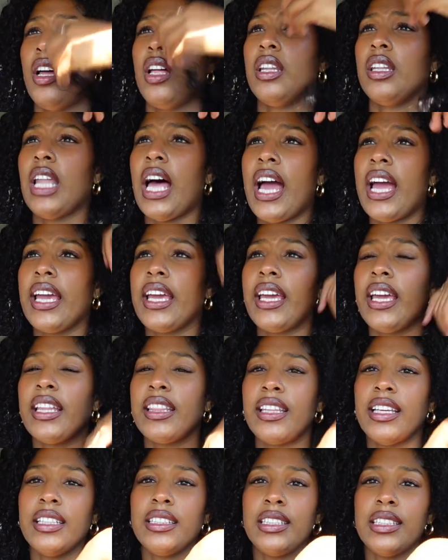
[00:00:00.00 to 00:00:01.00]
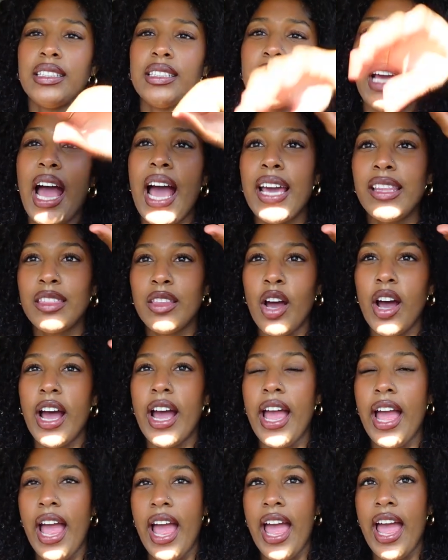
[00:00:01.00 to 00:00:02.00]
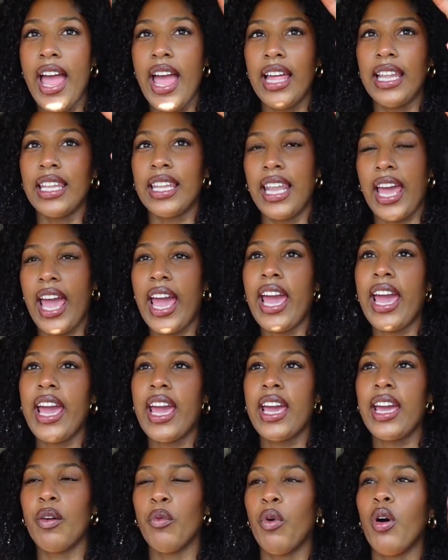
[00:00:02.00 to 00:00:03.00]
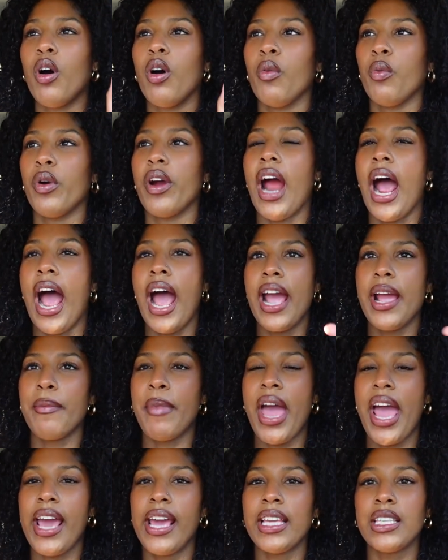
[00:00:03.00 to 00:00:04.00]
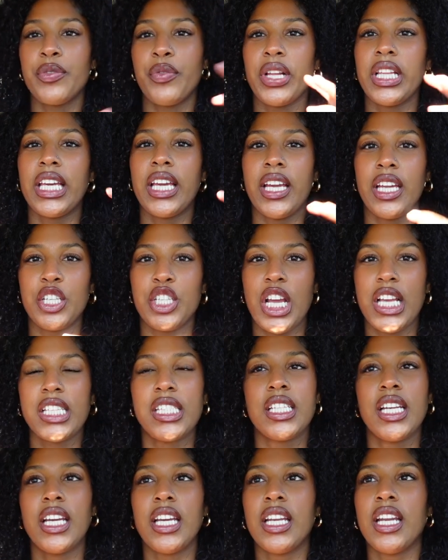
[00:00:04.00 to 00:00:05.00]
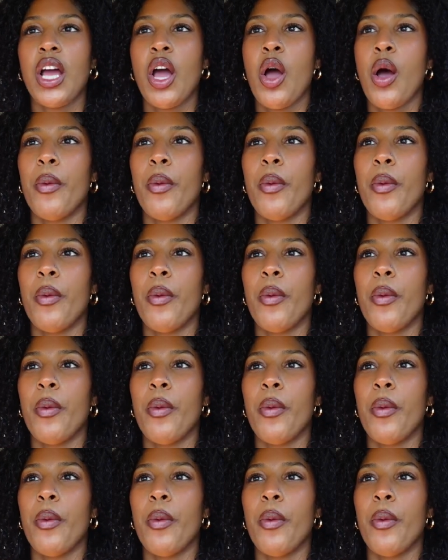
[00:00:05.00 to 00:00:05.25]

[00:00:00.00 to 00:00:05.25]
like this is I thought LA, well, where I'm at is really congested,